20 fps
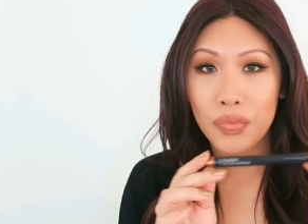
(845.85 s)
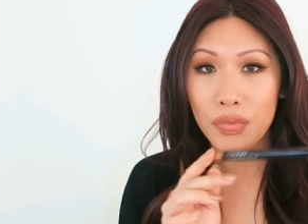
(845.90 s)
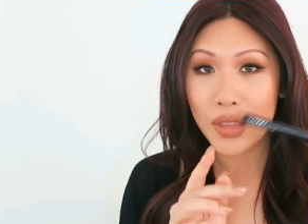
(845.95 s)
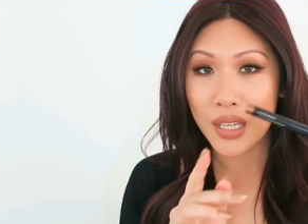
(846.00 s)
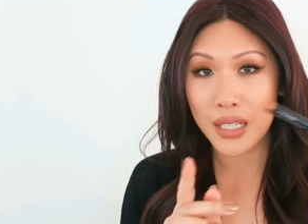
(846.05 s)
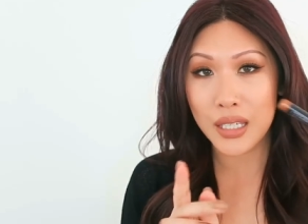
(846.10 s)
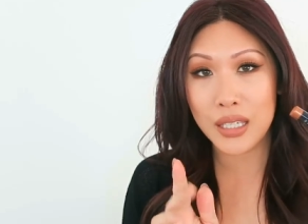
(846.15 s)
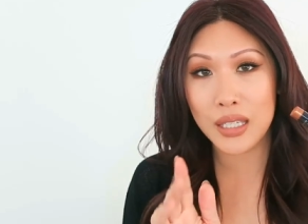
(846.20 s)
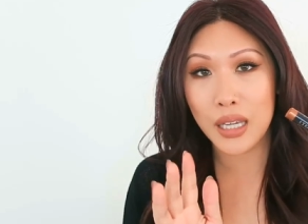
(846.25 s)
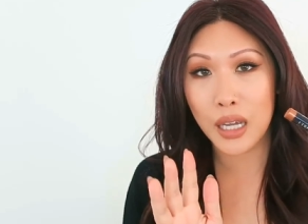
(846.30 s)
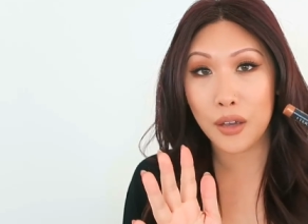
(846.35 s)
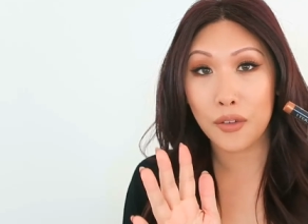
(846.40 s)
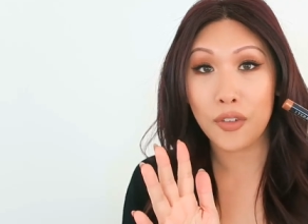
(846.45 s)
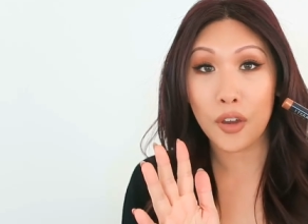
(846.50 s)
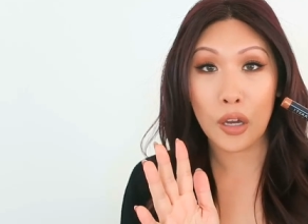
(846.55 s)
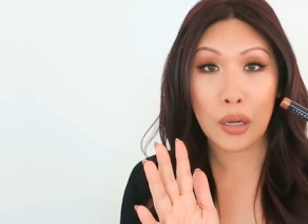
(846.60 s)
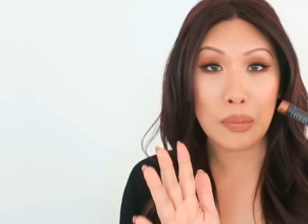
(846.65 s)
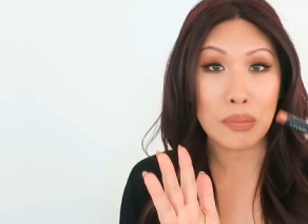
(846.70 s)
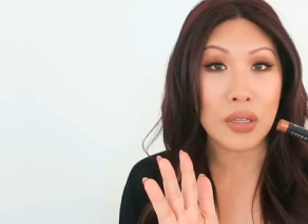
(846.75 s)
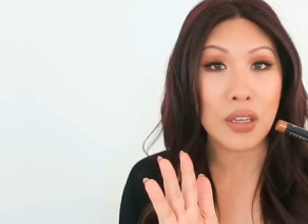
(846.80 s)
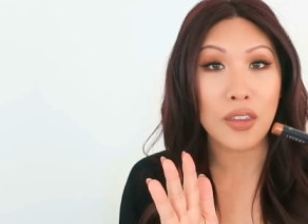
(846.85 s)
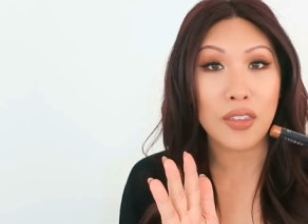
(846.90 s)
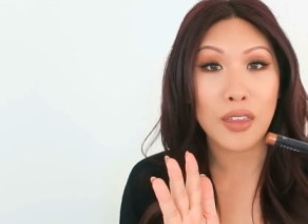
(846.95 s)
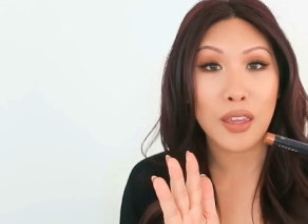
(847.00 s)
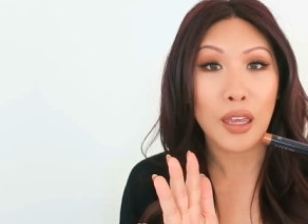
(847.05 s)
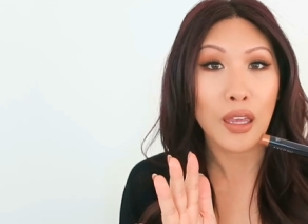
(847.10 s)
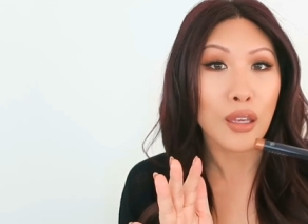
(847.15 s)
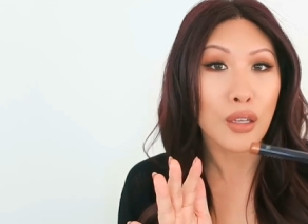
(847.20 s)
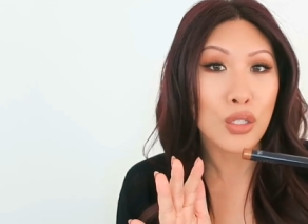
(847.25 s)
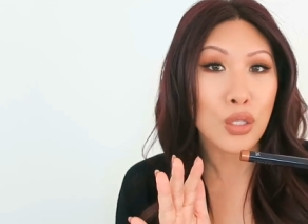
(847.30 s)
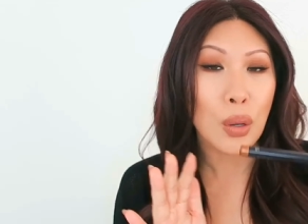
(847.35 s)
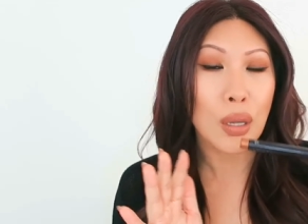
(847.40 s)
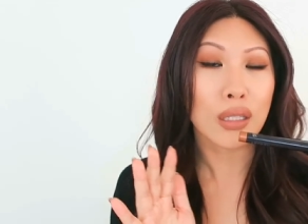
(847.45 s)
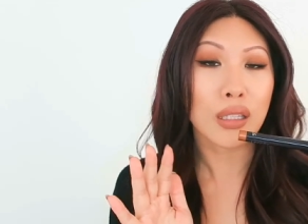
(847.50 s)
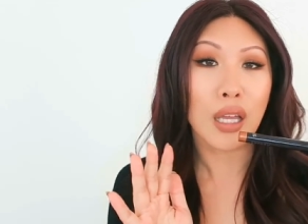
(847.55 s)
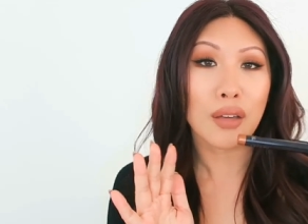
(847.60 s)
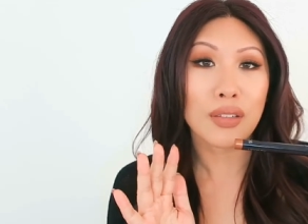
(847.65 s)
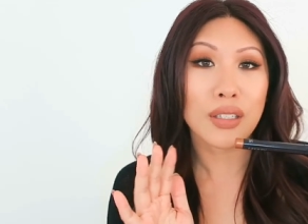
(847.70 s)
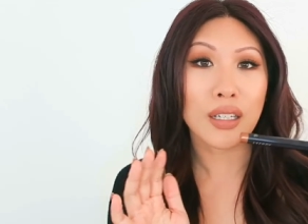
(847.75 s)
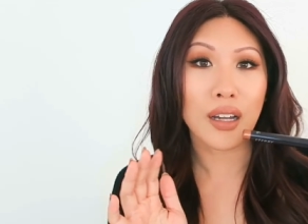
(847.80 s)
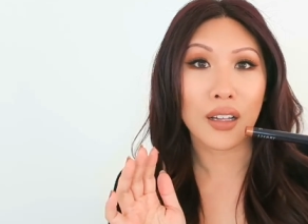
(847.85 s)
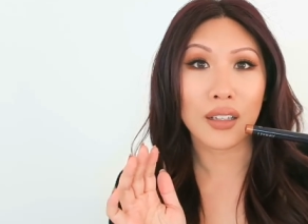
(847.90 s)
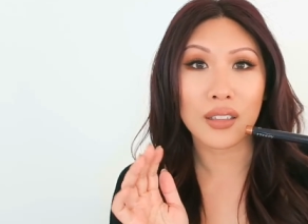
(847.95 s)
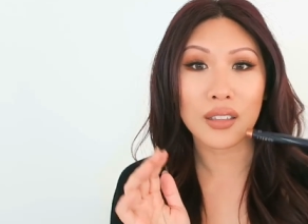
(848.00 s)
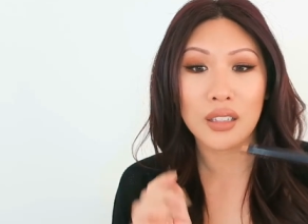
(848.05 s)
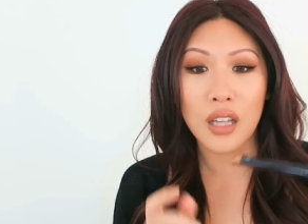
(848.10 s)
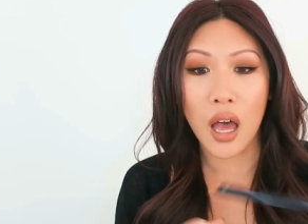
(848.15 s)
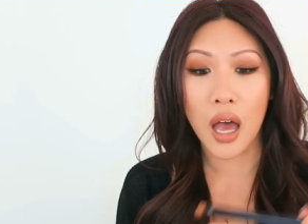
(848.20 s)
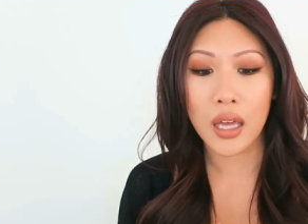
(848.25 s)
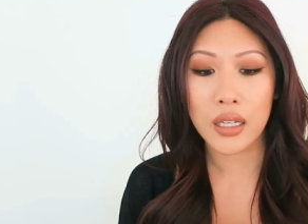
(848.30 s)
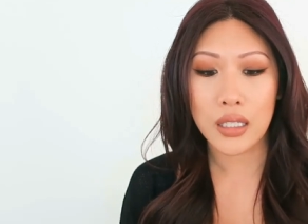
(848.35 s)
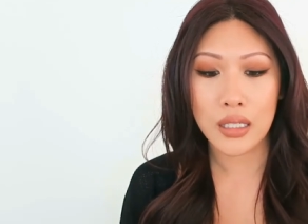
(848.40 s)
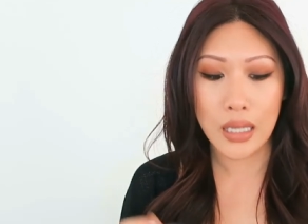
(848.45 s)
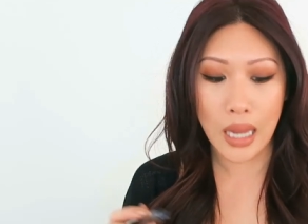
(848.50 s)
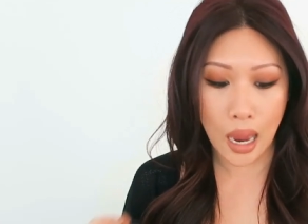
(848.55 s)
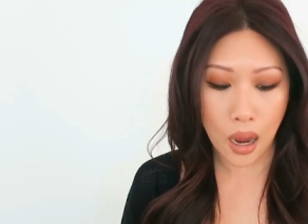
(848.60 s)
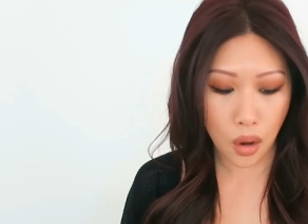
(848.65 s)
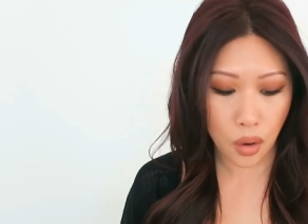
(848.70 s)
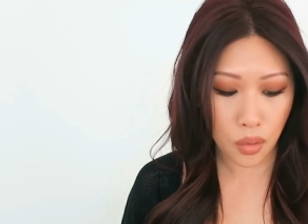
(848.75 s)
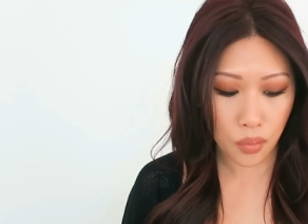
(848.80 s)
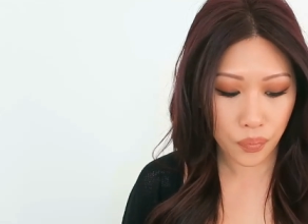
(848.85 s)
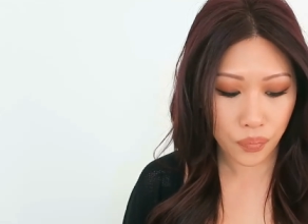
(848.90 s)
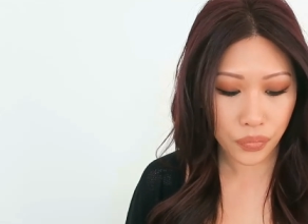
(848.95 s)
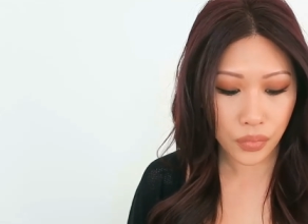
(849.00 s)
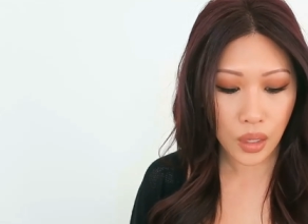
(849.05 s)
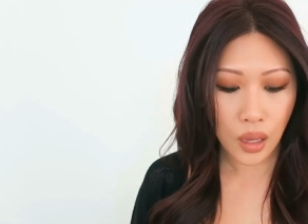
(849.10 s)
This is like a very me thing, so I love it a lot. Now,